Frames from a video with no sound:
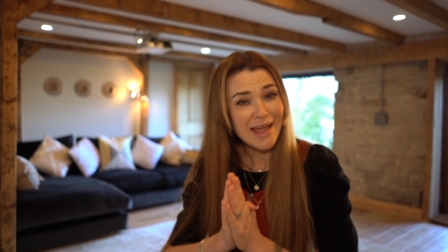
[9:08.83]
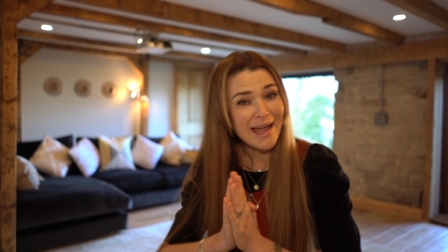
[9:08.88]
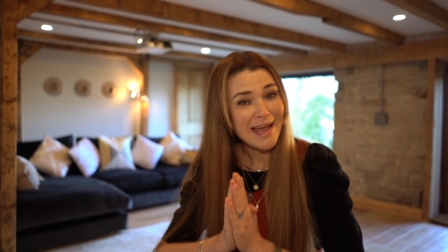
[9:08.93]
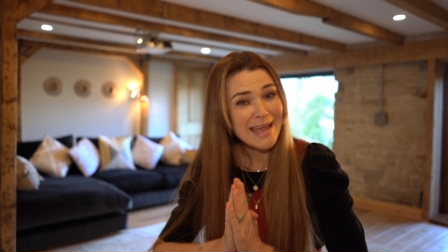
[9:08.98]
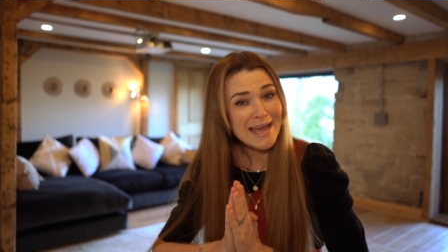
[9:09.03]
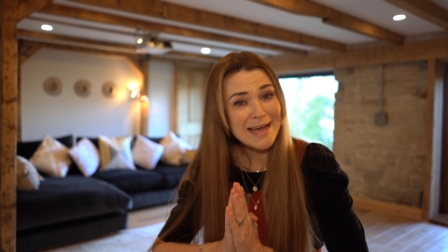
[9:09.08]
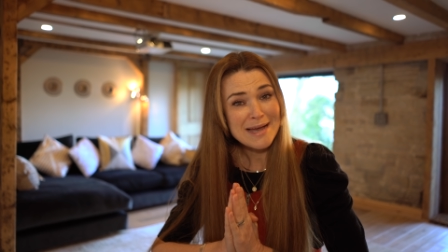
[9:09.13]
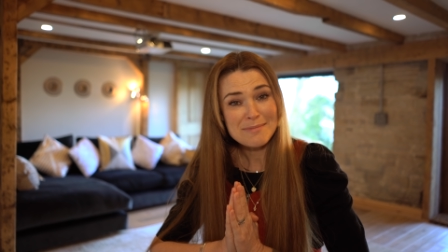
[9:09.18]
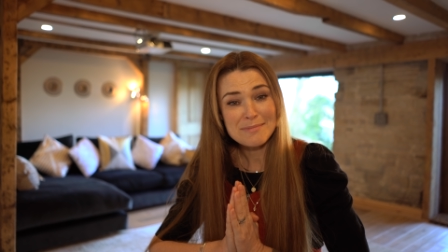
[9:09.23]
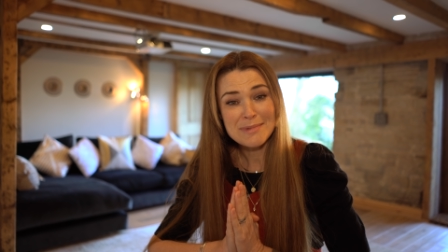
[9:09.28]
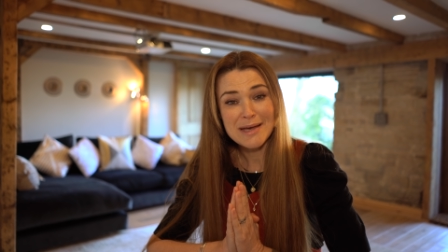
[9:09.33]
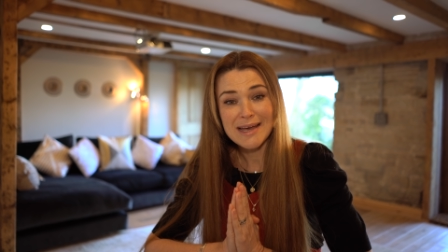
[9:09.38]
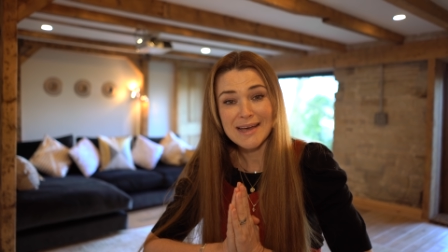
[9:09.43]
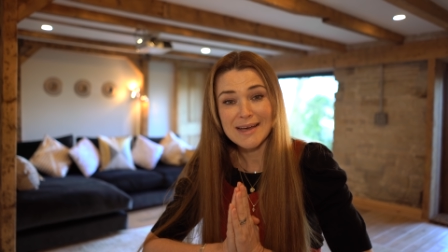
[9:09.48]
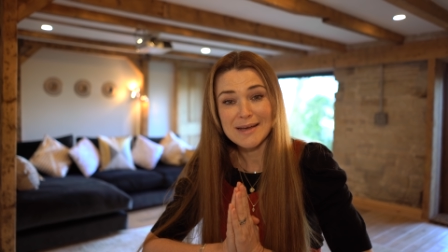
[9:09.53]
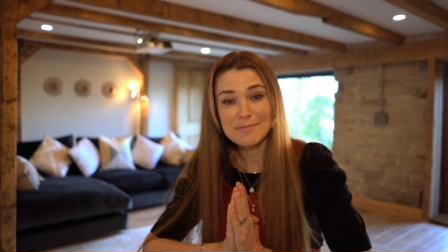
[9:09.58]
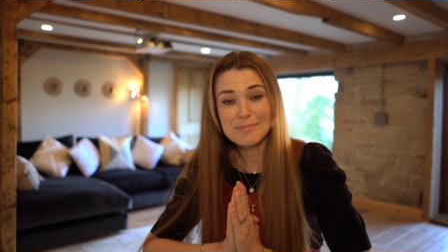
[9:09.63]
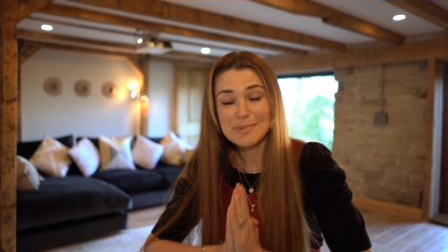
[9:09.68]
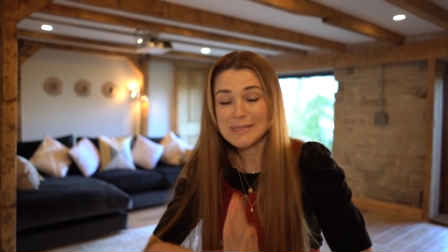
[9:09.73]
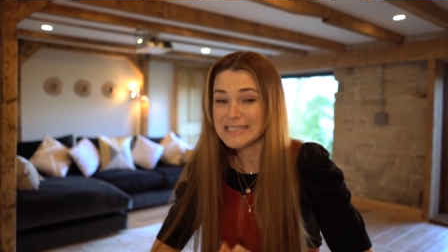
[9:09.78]
I am
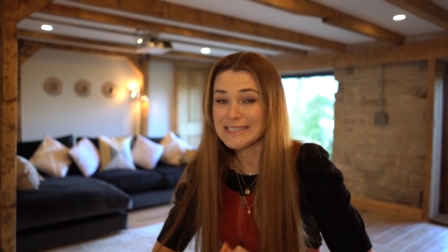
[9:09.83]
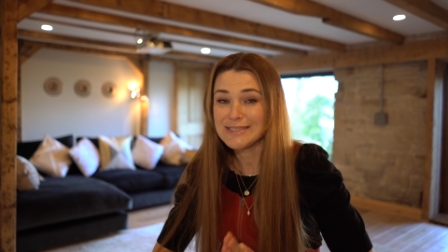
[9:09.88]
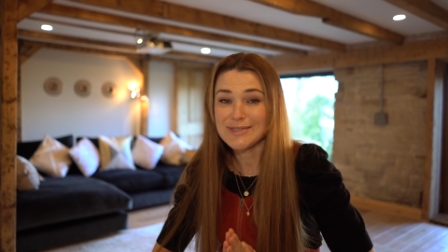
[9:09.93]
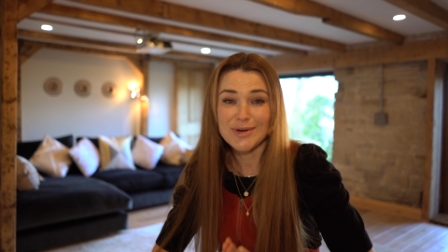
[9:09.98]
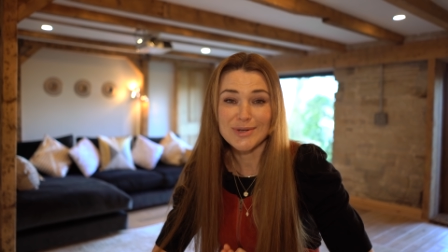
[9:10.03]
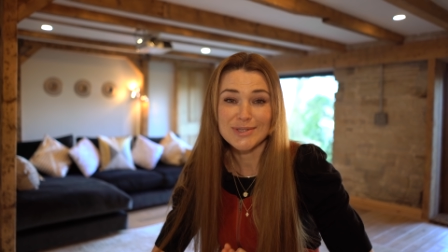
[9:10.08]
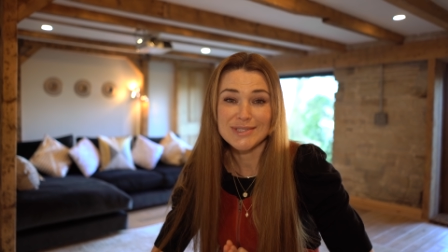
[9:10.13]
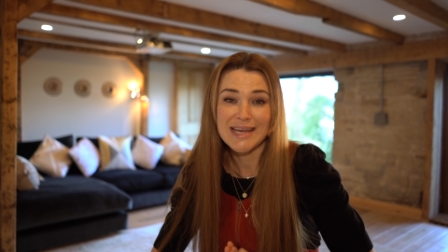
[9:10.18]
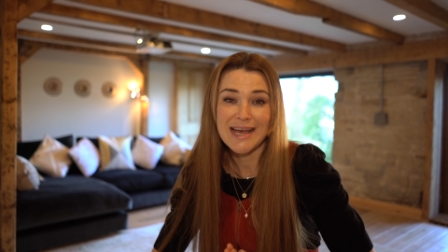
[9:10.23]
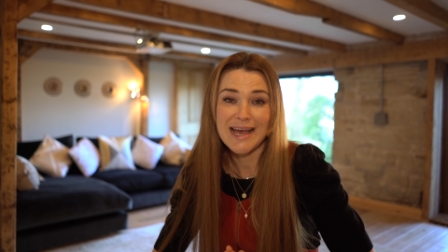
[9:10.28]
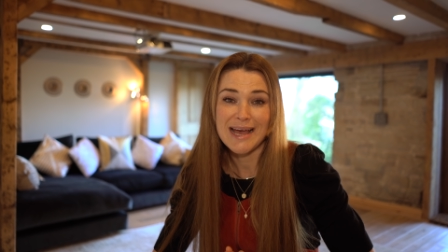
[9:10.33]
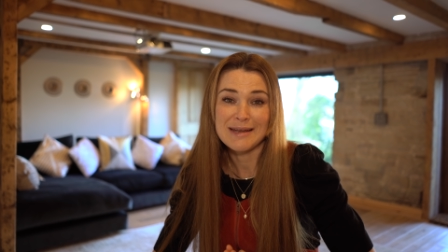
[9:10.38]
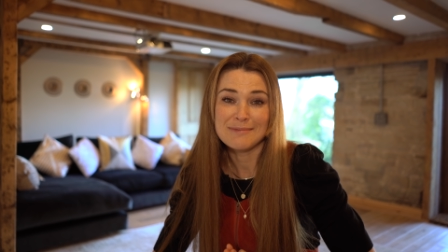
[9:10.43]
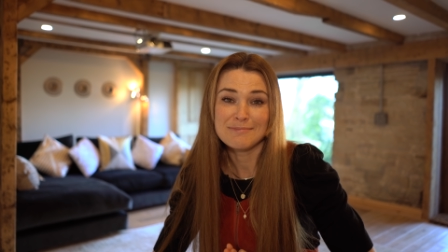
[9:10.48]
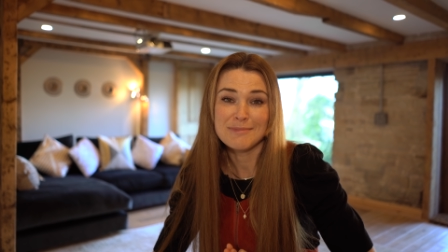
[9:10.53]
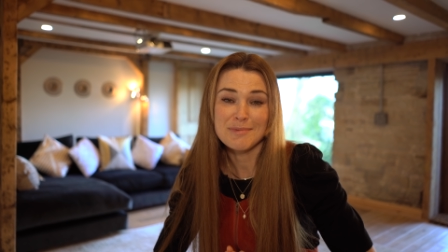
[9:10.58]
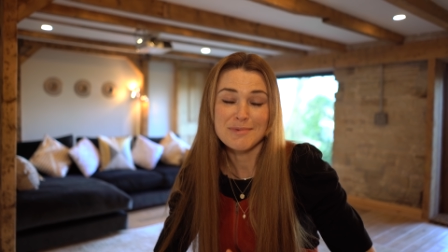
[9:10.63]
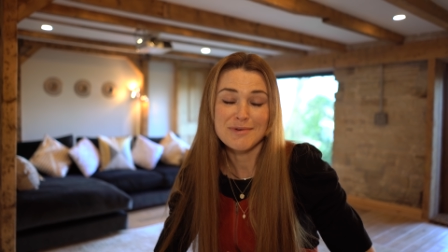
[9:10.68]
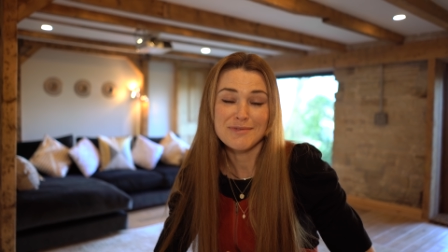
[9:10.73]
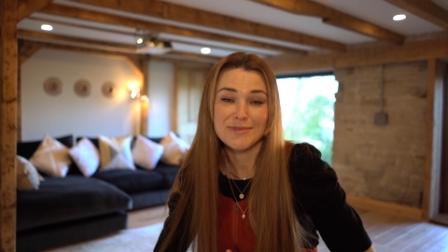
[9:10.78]
a busy doctor
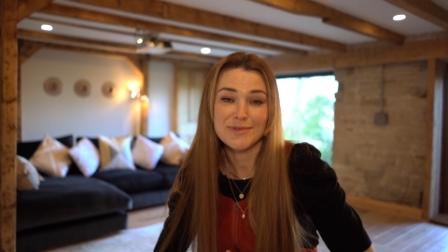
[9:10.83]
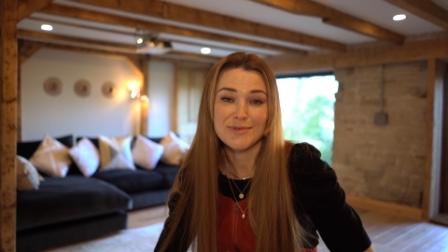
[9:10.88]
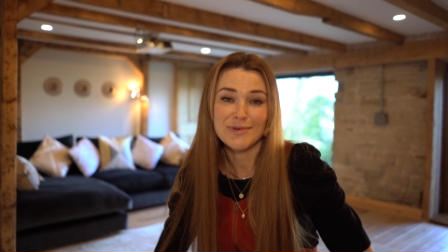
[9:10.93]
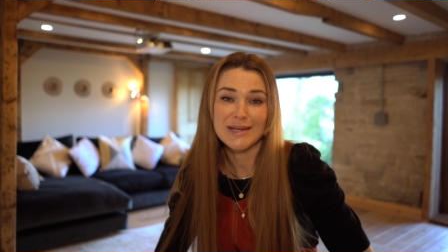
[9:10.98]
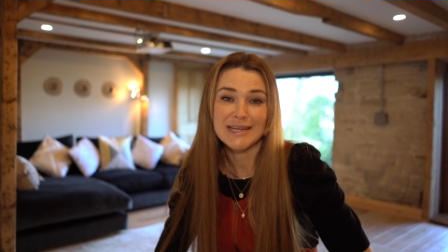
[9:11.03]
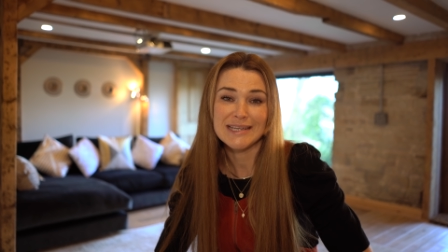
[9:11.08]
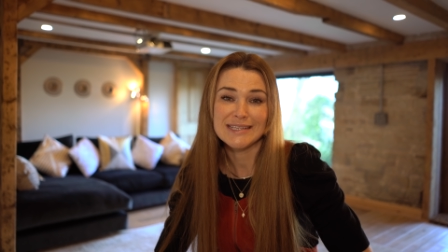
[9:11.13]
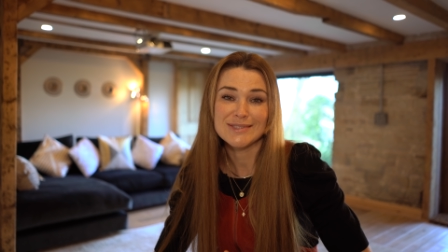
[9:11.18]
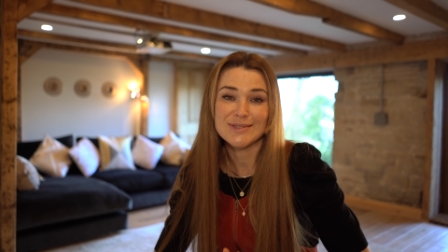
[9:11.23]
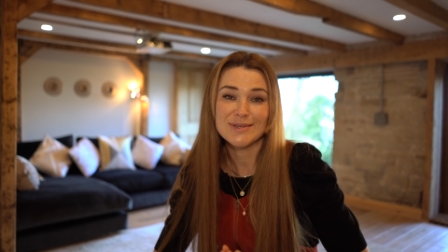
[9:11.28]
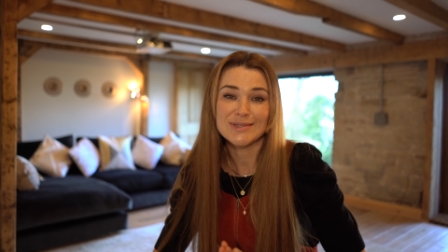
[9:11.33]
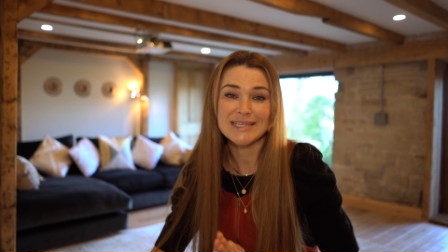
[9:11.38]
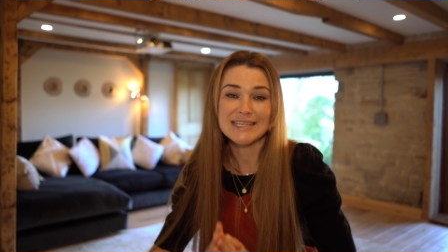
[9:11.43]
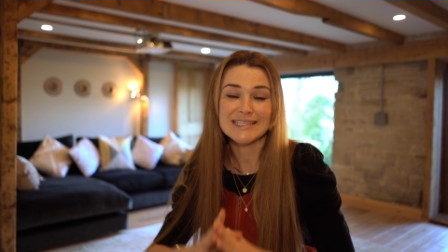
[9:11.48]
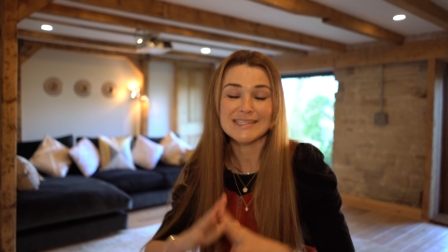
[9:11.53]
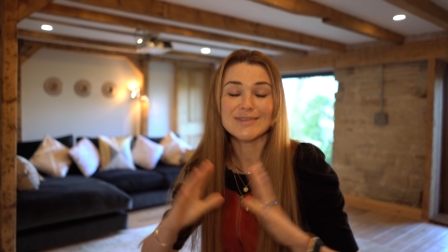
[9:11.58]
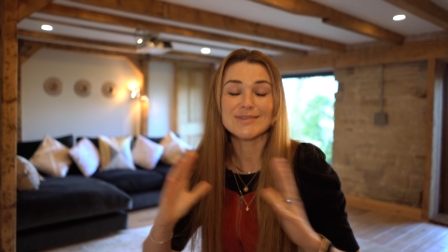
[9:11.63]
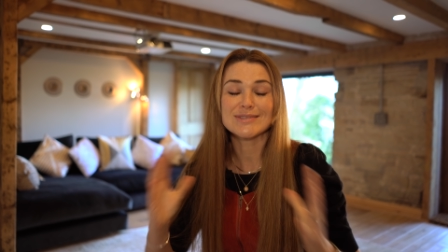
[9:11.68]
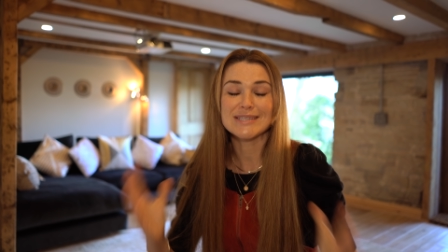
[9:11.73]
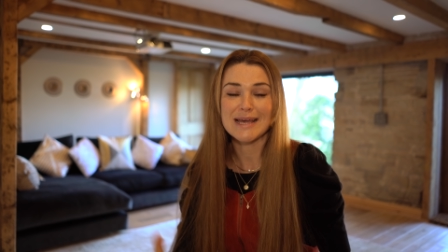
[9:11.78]
and mum of three, so it
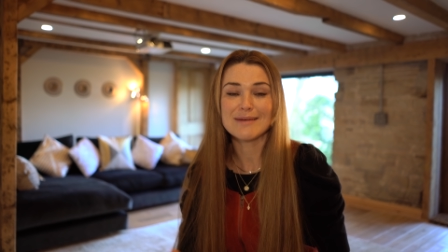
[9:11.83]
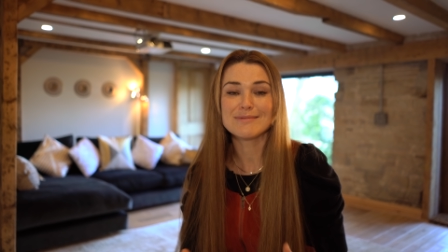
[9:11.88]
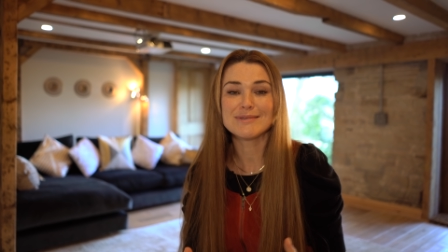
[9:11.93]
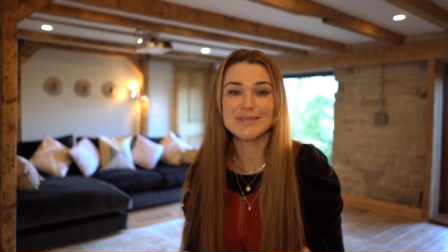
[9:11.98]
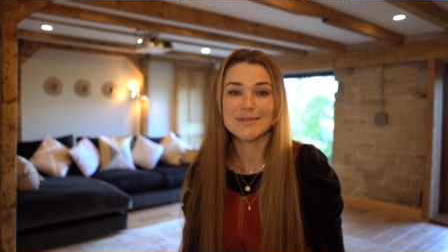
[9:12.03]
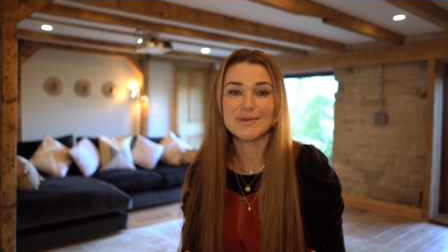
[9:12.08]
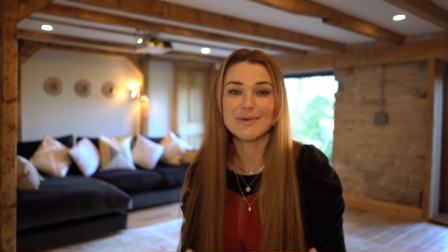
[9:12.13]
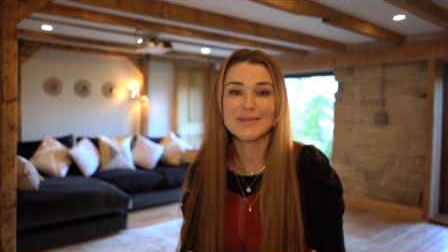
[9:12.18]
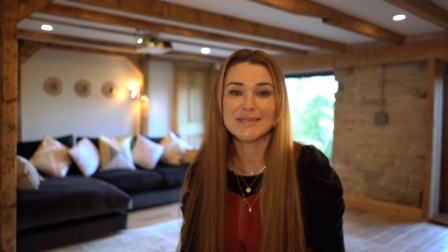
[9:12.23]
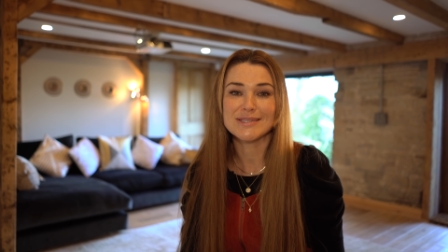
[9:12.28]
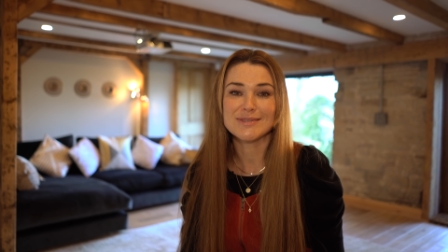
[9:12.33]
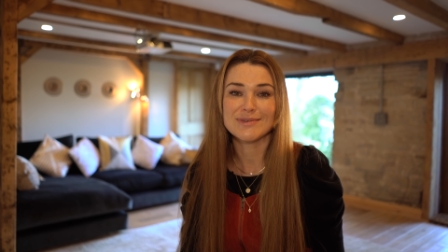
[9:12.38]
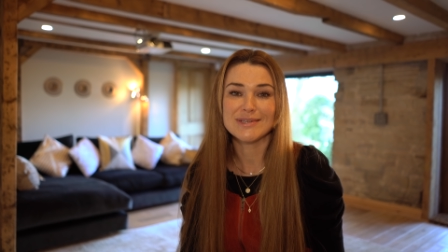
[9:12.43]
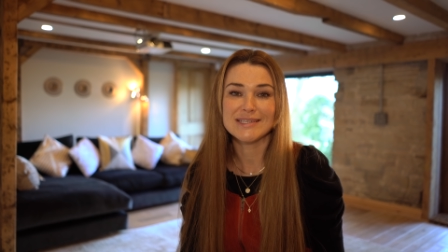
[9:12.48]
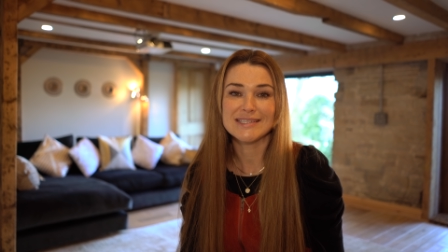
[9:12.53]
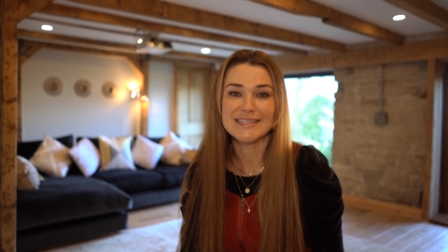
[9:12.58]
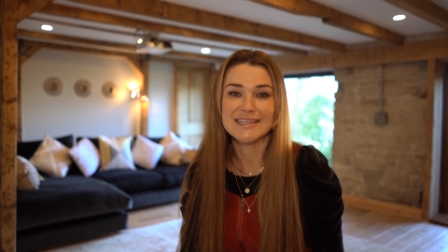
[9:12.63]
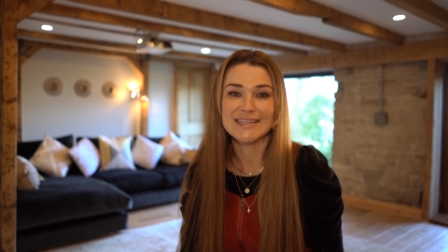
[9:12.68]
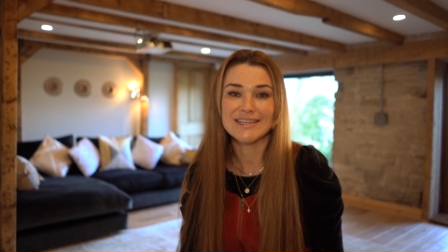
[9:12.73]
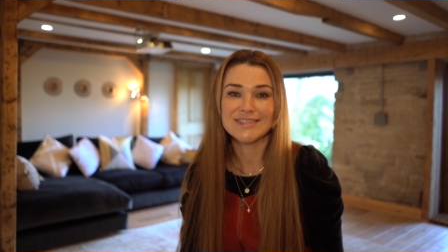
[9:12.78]
takes a long time to do all this
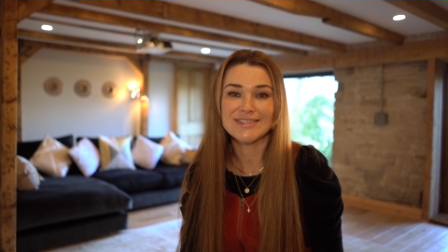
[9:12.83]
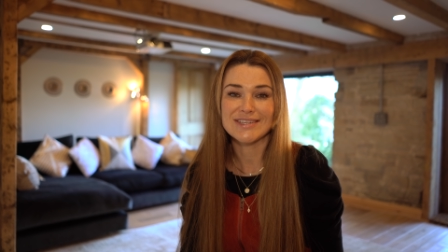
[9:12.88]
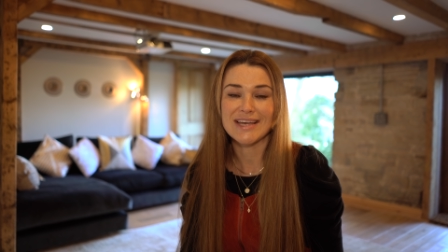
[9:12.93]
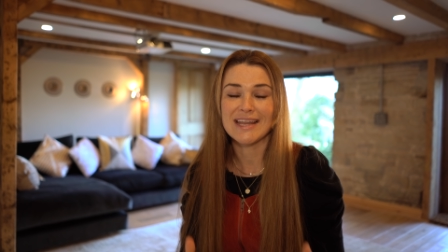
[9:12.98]
research,